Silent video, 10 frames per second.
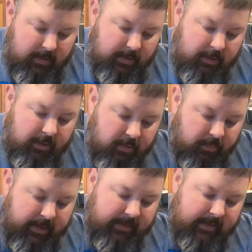you're going to
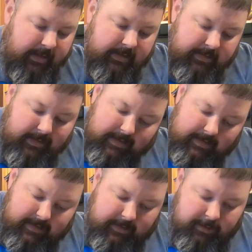want to set this in a
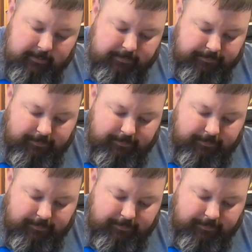container